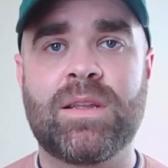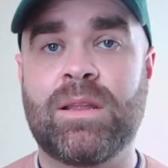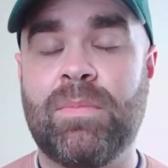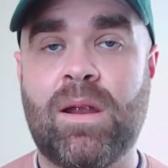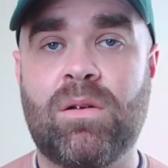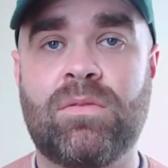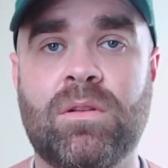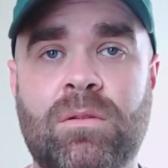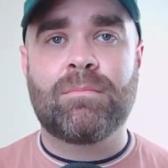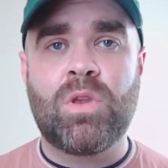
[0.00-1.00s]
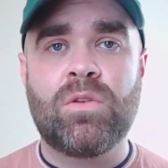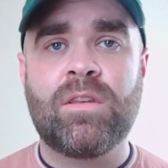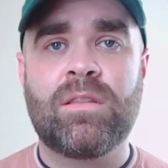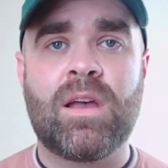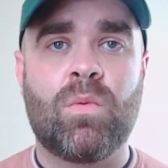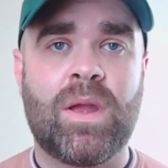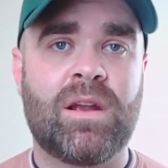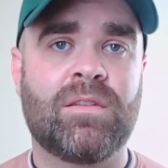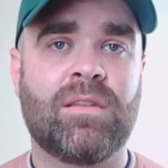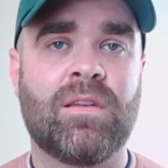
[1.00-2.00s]
and powerful, music that
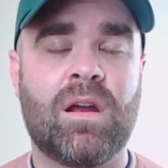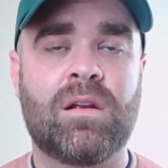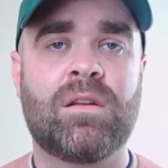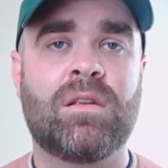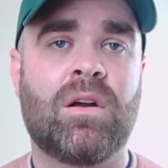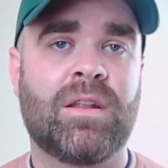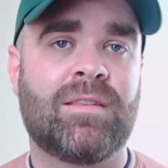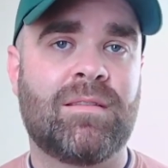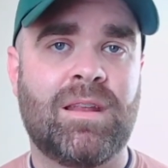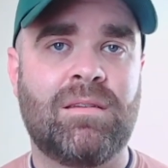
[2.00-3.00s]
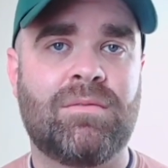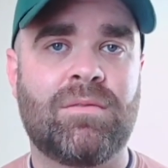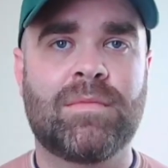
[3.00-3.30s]
wears its heart on its sleeve.